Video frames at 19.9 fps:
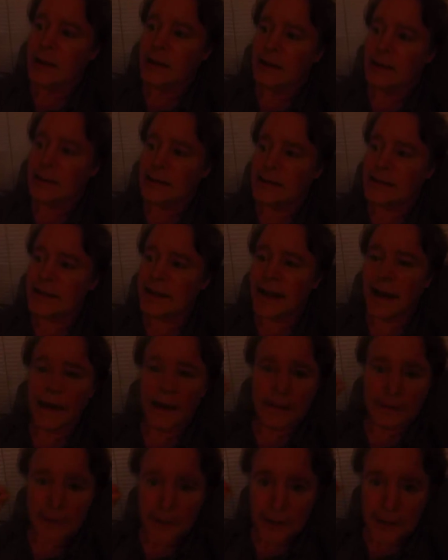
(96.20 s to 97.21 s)
this kind
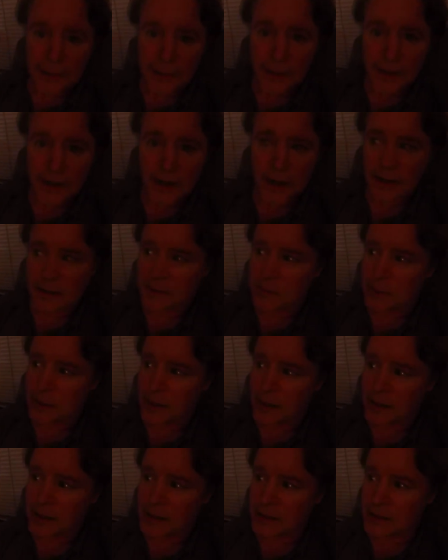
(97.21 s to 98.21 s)
of toothpick. It's
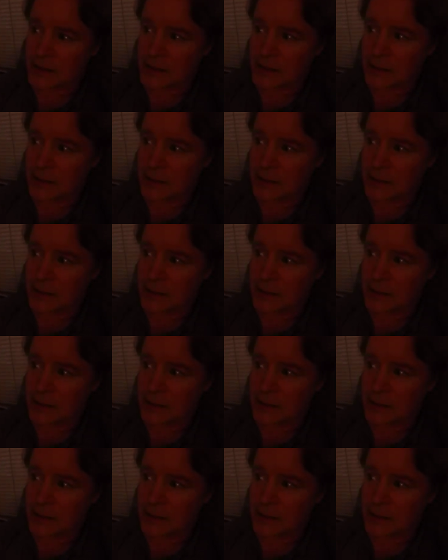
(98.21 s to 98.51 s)
plastic.